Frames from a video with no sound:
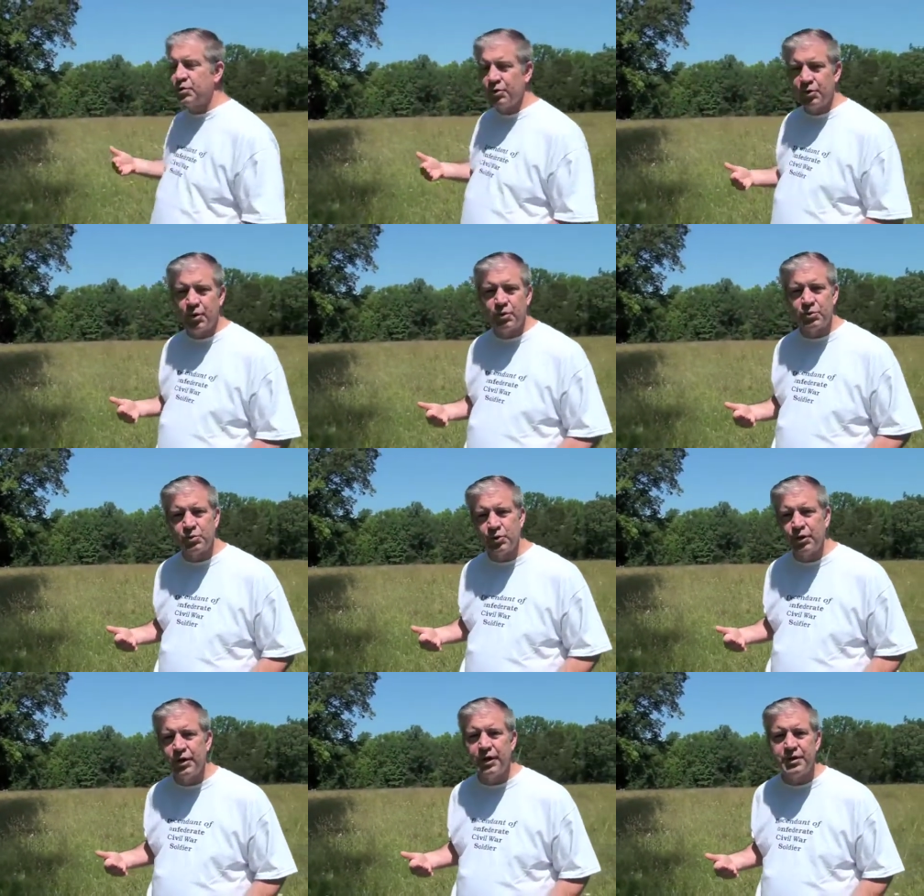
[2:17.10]
through those
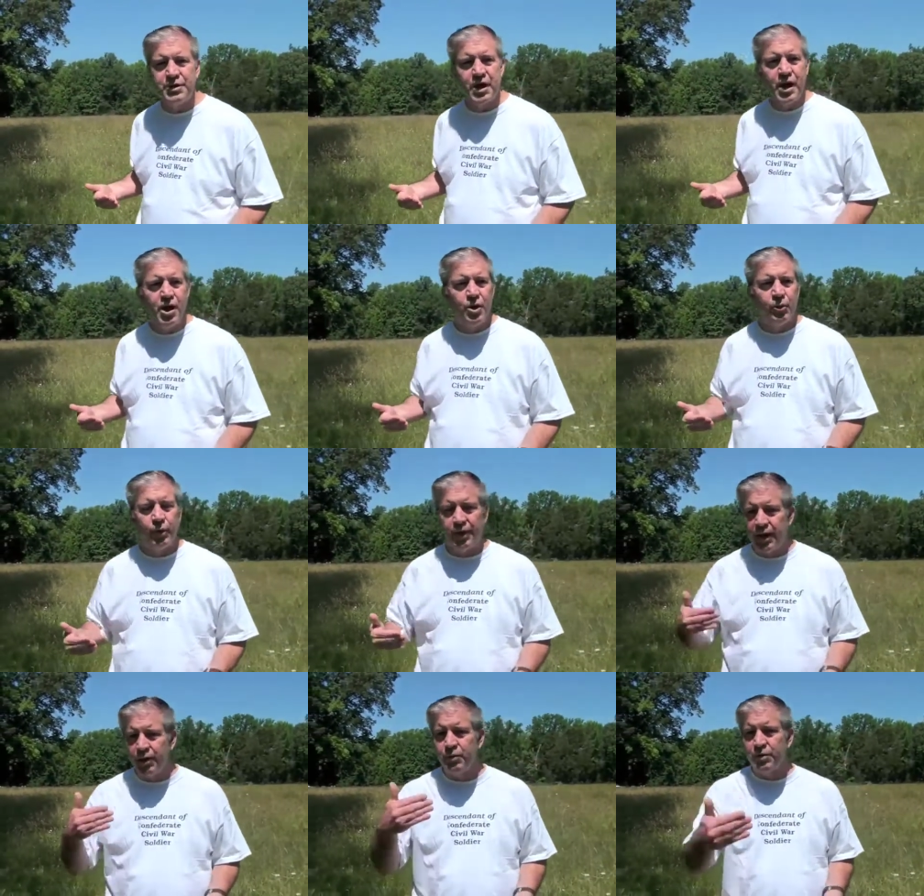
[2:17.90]
woods
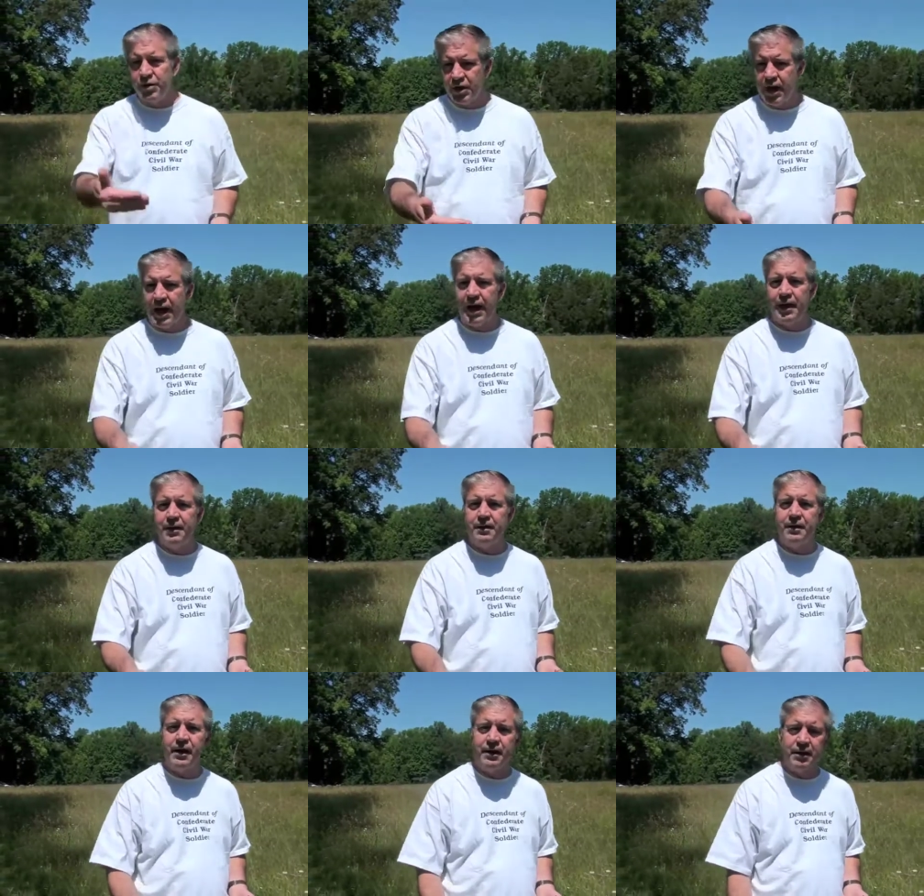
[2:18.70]
when he was shot
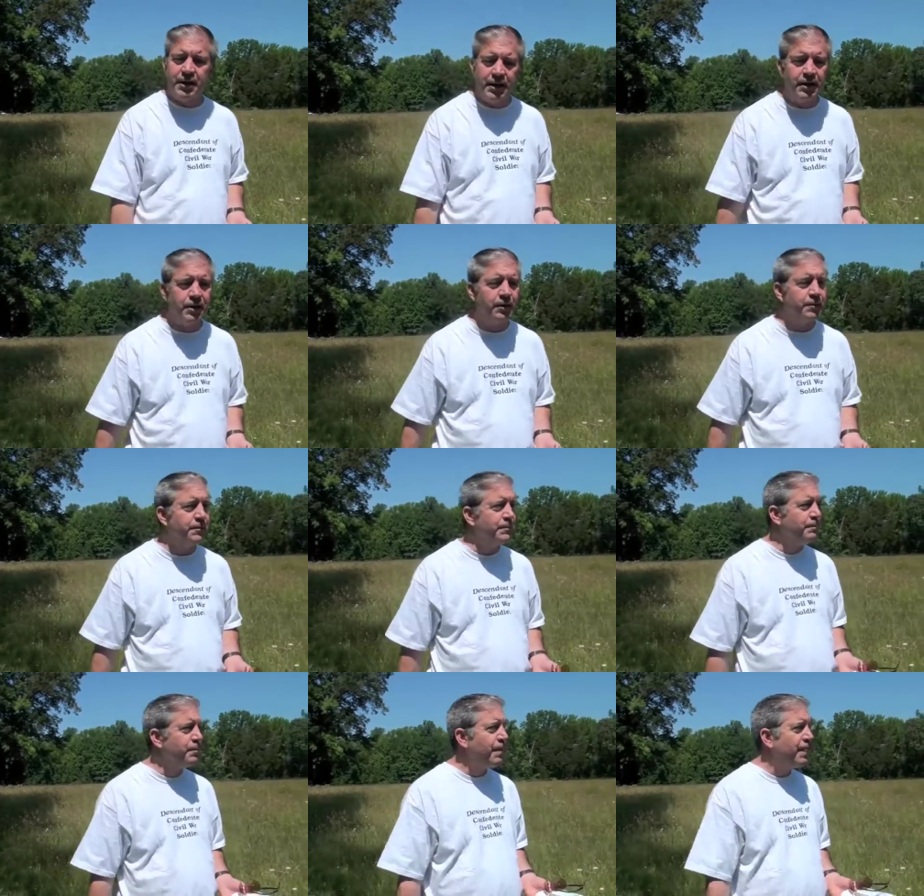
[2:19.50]
and killed.
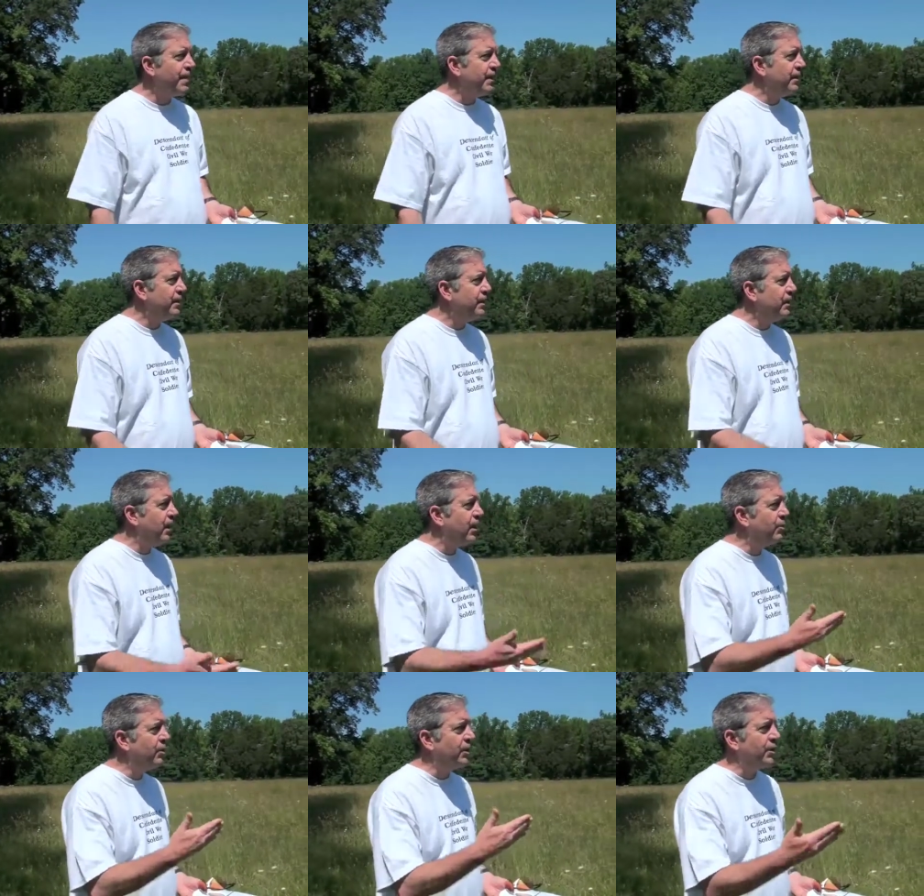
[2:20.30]

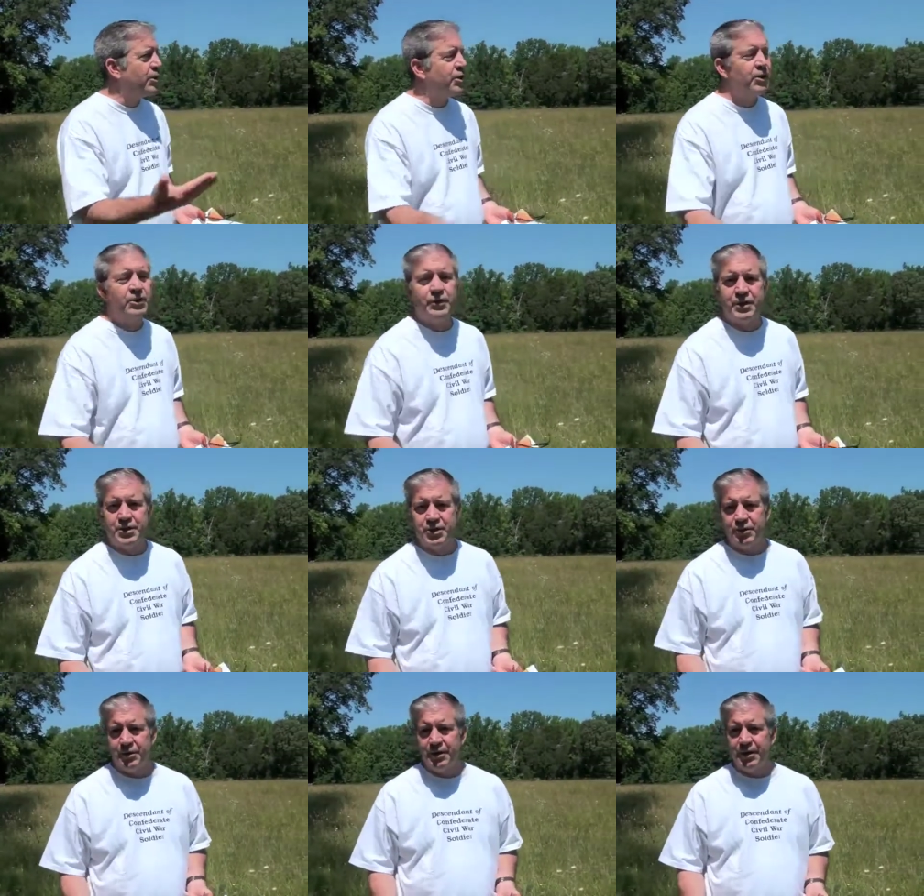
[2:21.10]
I want to
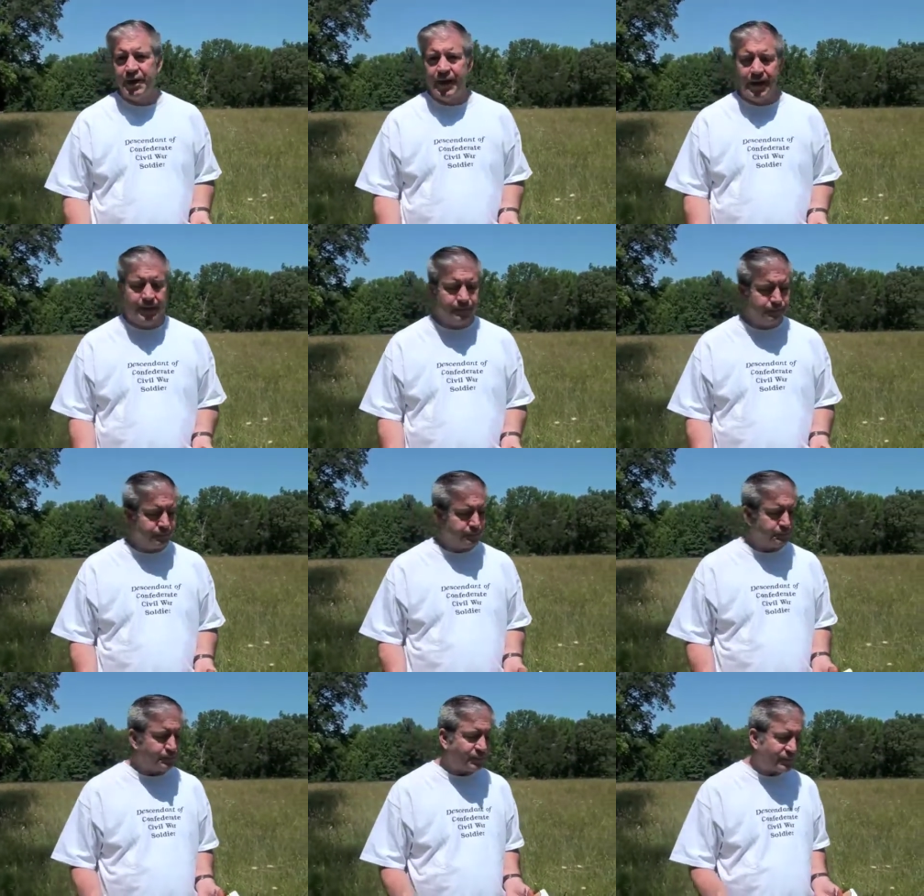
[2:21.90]
encourage you today.
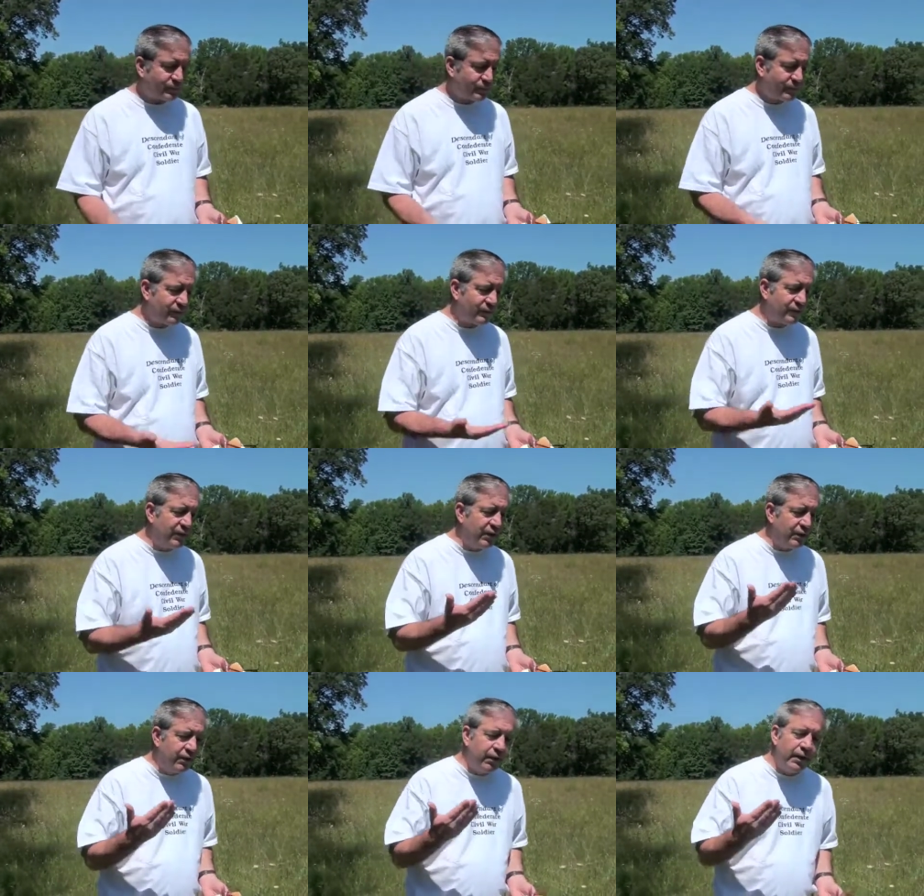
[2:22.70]

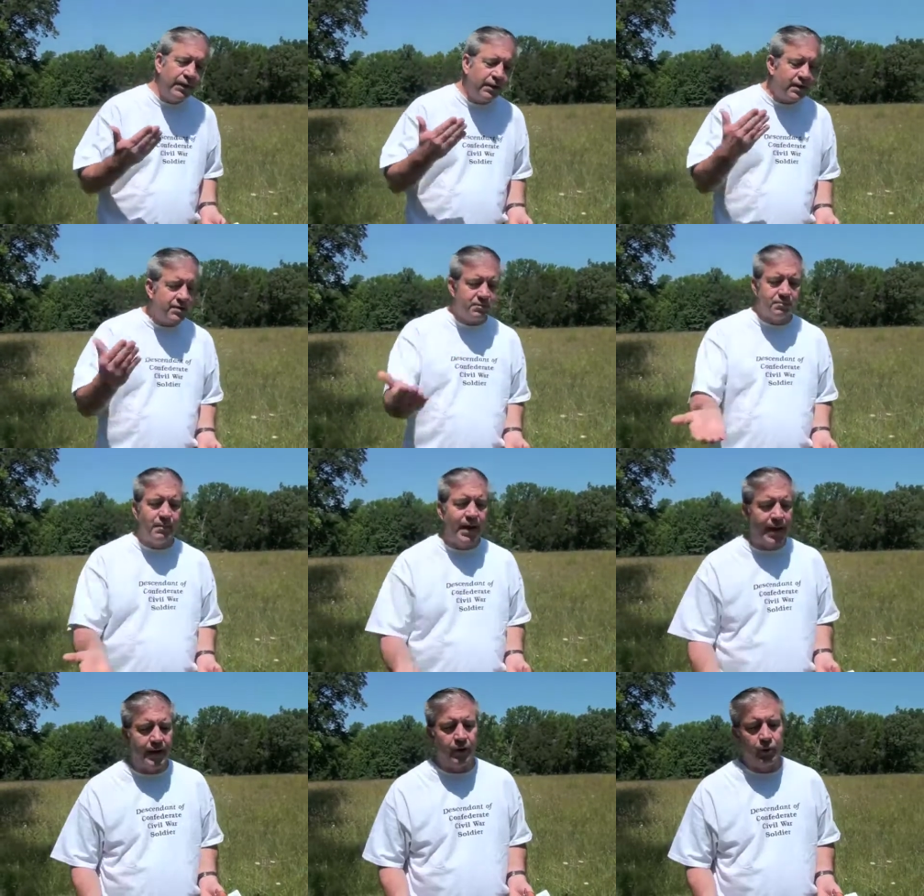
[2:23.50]
It doesn't
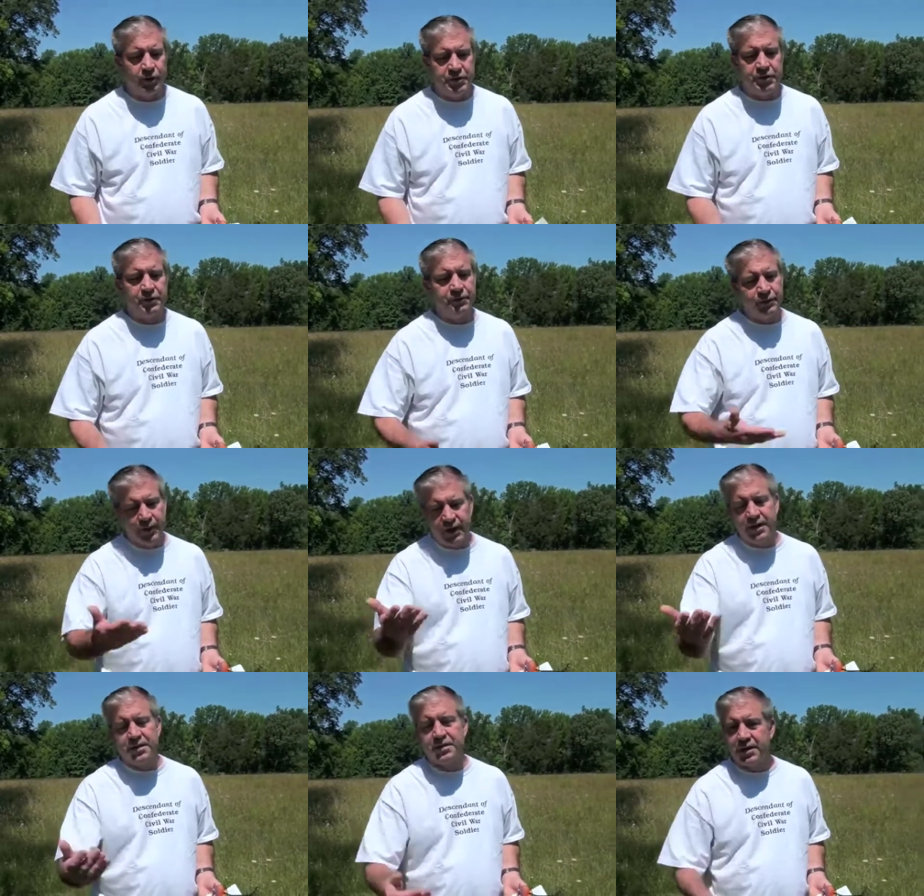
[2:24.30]
matter what your
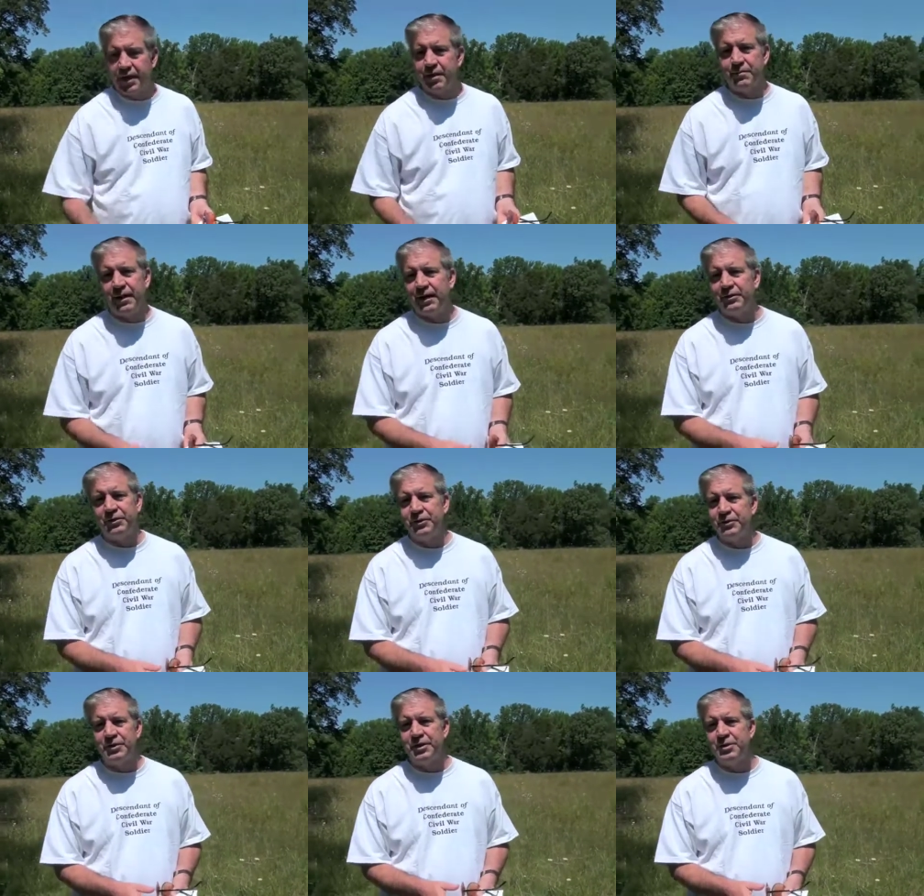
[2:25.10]
friends say about
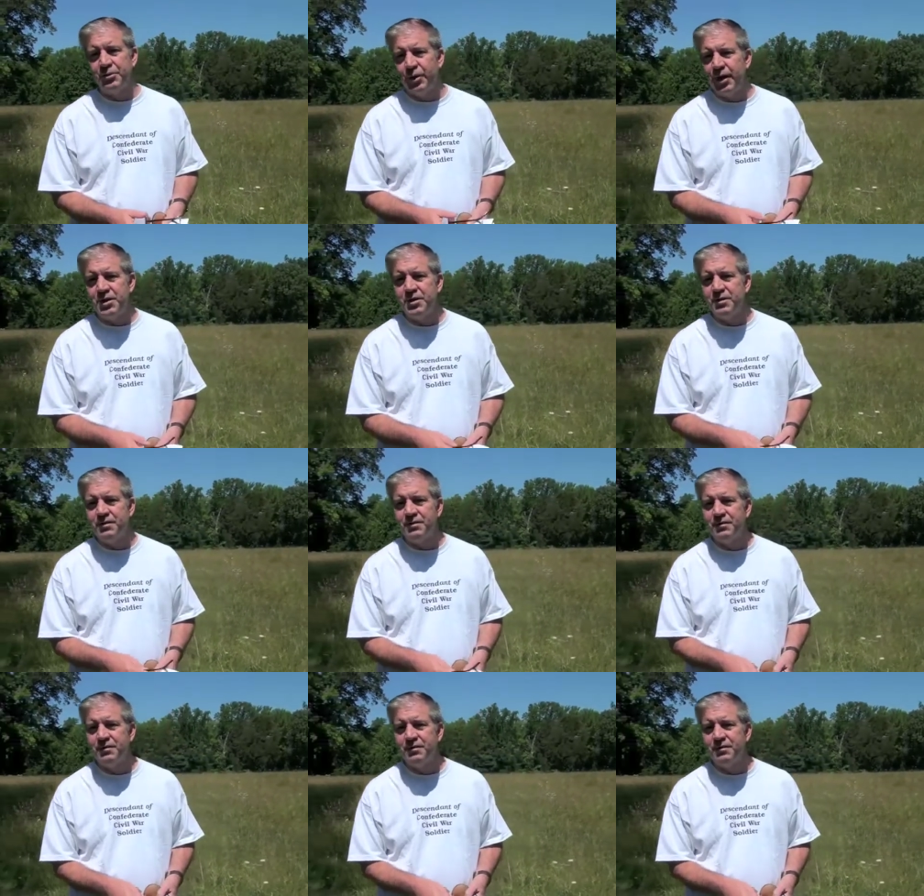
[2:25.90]
your situation.